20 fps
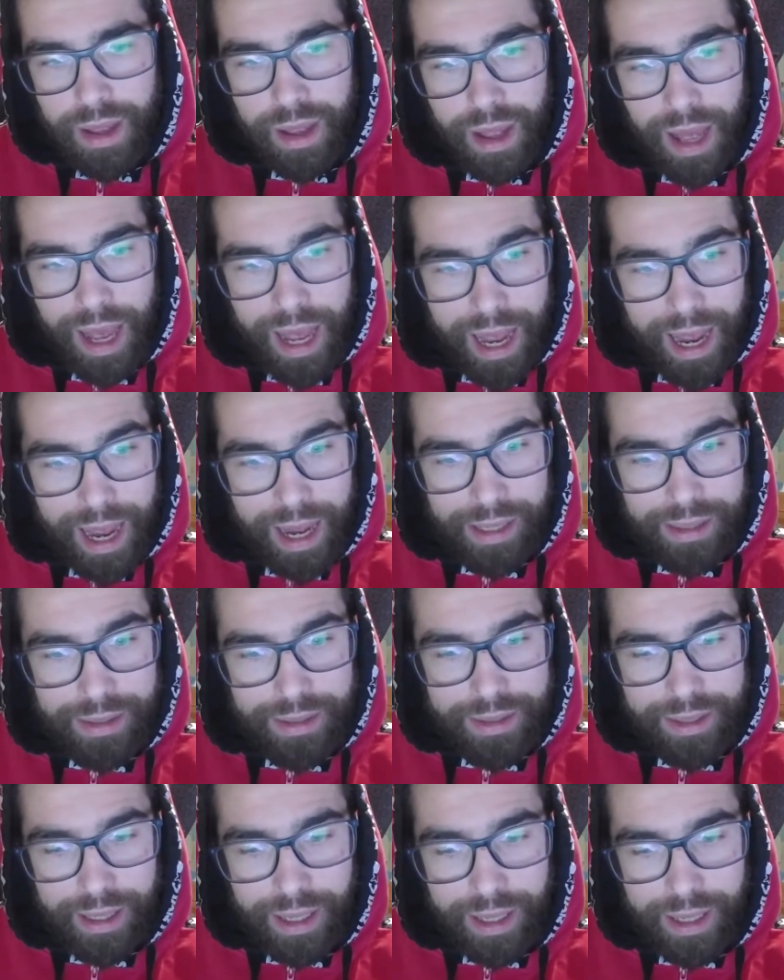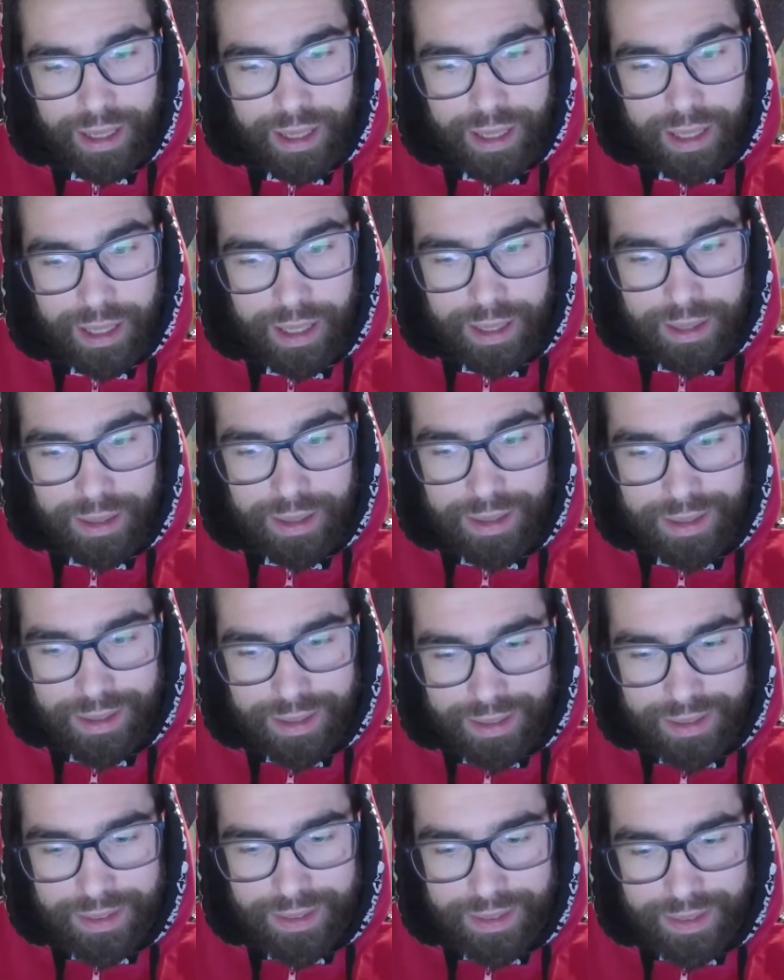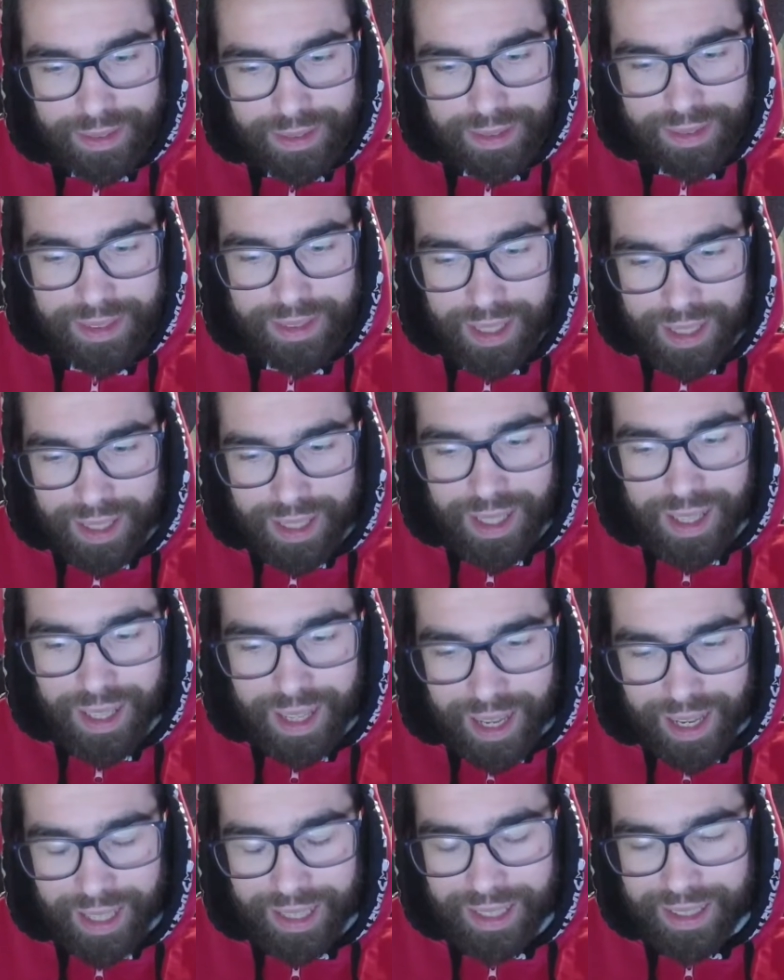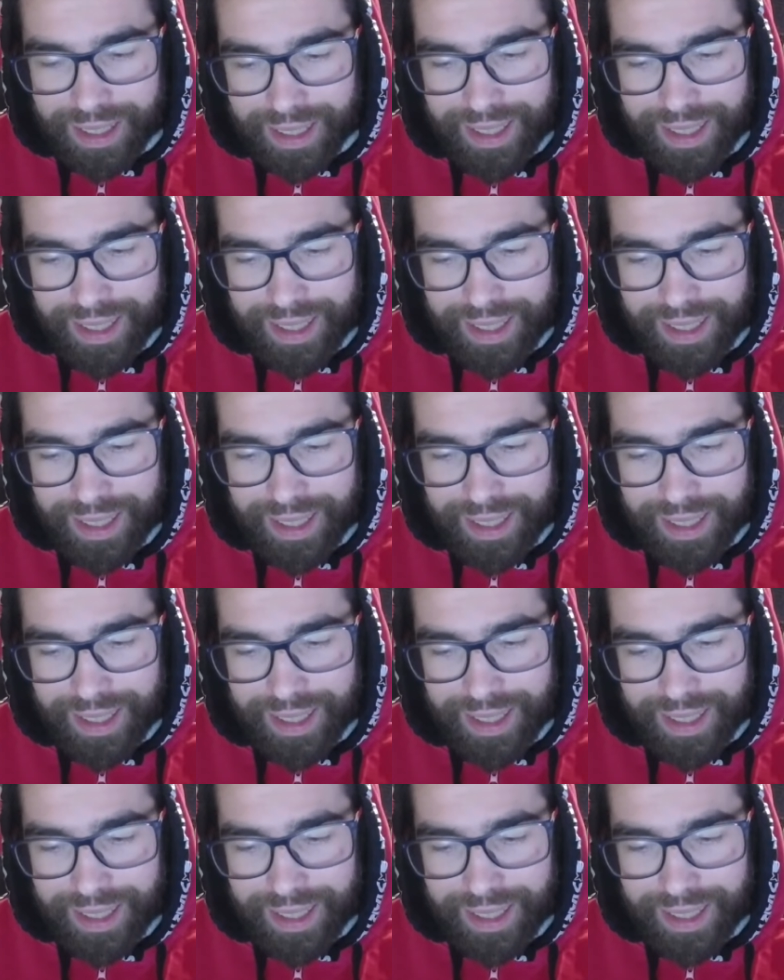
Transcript: And, uh, and